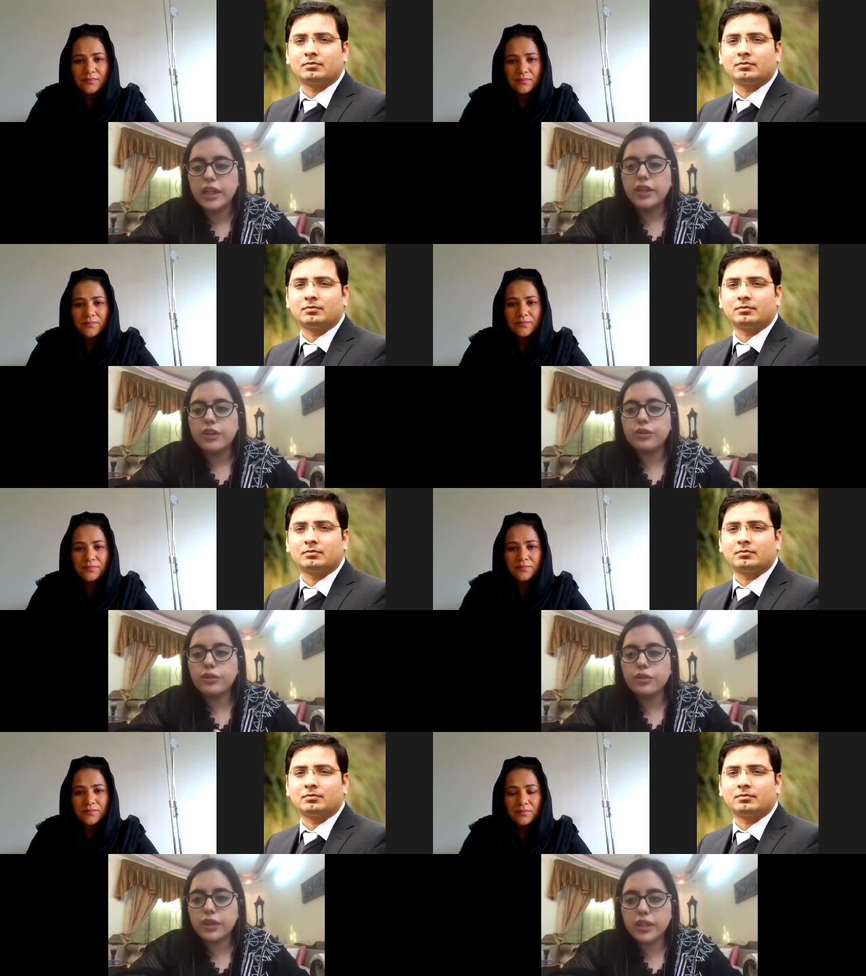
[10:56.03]
Speaker 1: So, do you
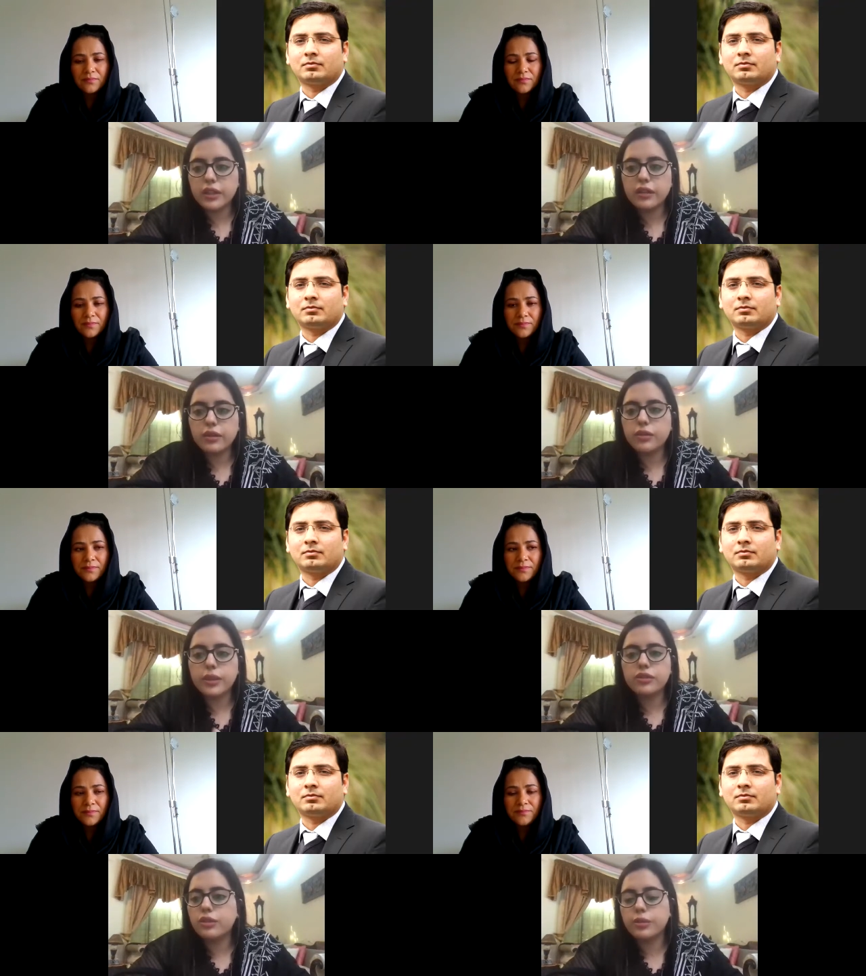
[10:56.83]
think? What's
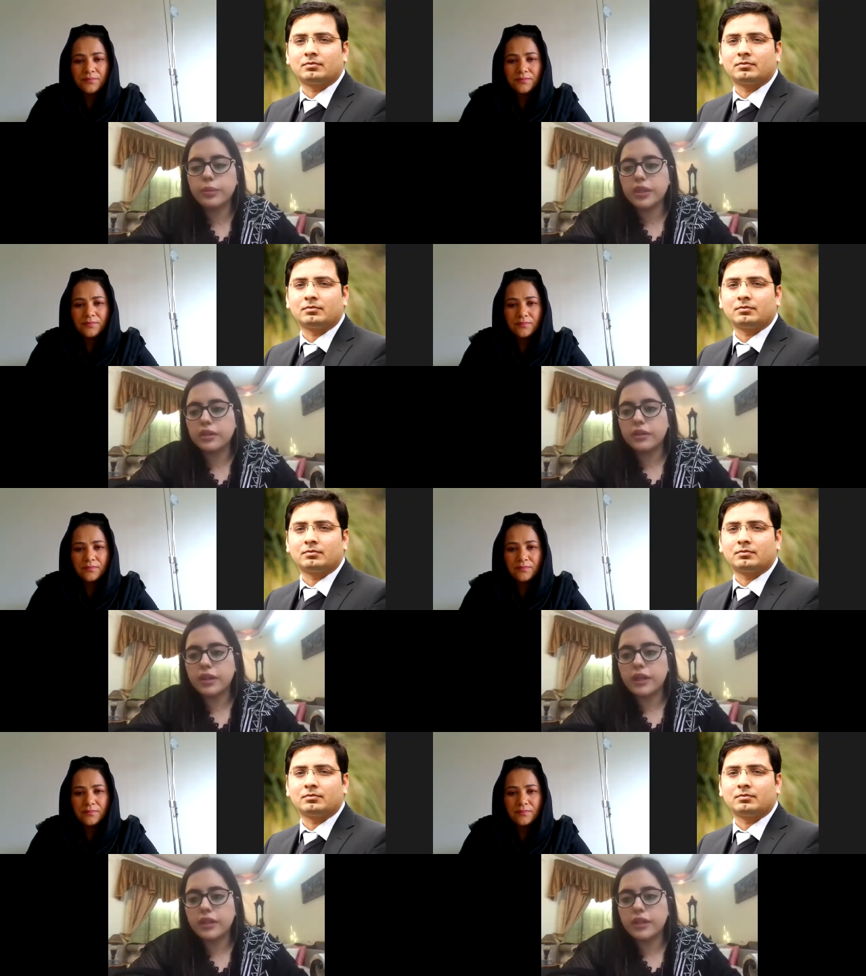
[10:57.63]
your opinion on that?